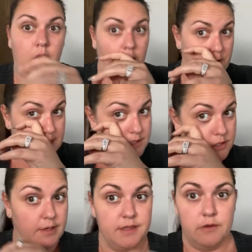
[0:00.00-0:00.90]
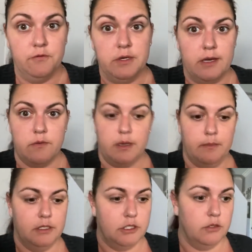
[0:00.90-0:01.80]
All right, so I think for now what I'm
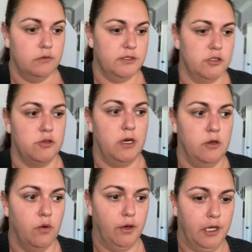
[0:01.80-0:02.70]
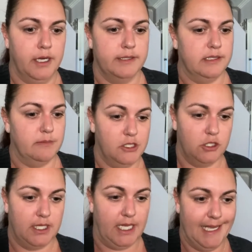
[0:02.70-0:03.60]
gonna do is just try and organize as much
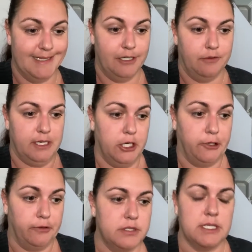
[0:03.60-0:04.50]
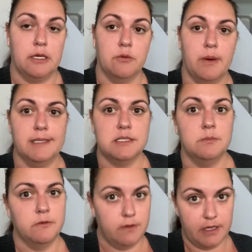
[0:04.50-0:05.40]
as I can down here to get ready to
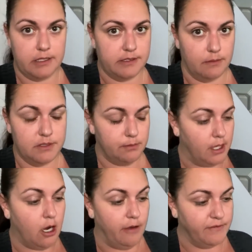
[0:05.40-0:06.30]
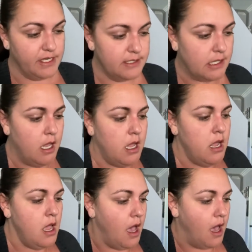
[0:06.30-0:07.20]
move the things up to my office.
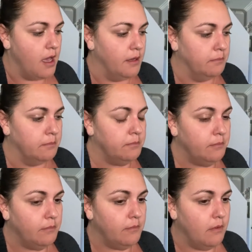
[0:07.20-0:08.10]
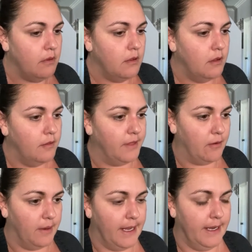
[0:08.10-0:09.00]
That
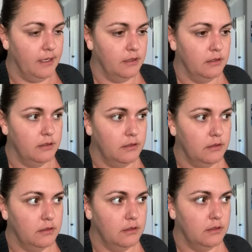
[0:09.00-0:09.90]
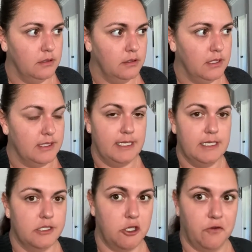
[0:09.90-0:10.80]
way it's
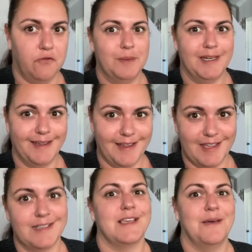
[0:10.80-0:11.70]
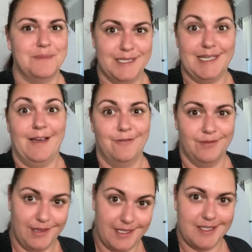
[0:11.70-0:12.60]
easier for me to get things up and down
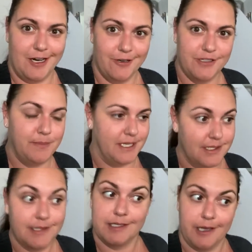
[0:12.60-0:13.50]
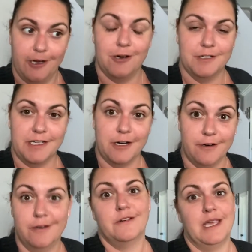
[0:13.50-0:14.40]
the stairs, because it's kind of hard to carry
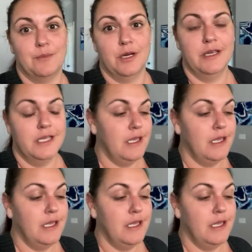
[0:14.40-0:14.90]
your camera